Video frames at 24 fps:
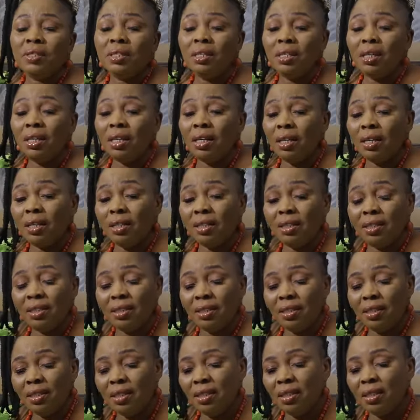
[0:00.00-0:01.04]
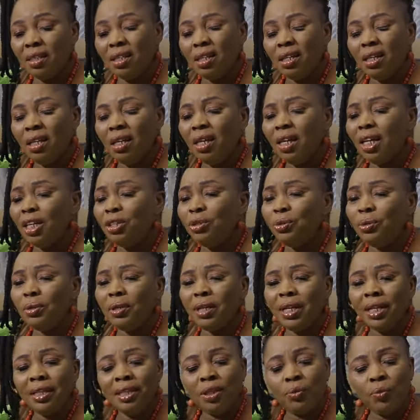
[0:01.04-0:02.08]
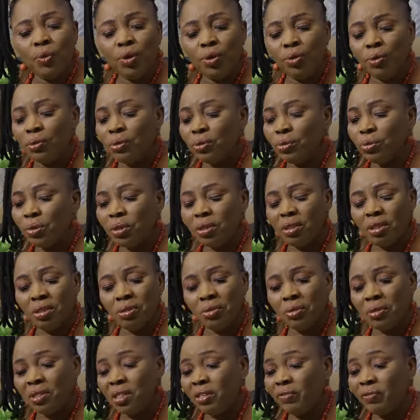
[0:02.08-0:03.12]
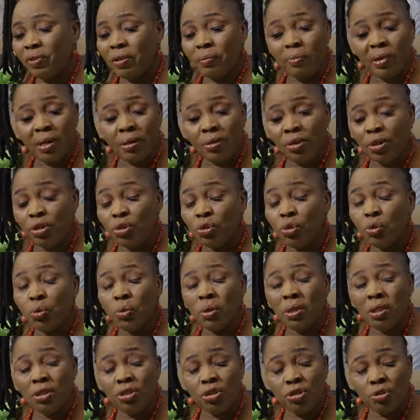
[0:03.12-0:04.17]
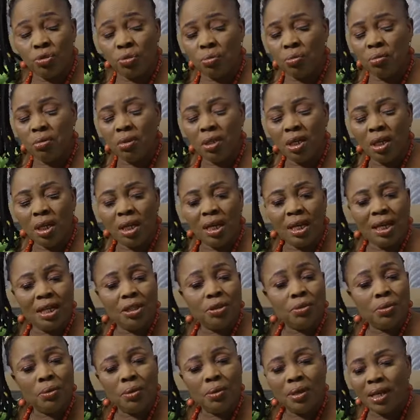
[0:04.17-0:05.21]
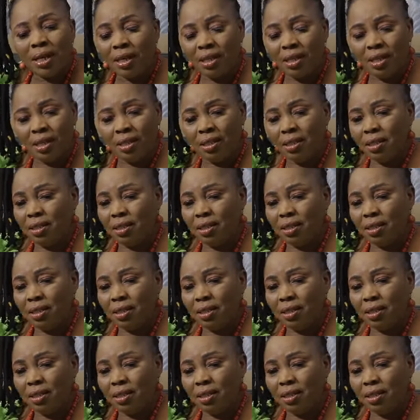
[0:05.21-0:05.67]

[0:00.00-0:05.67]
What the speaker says: You see, I don't like the way you're stressing yourself about this whole issue. I don't like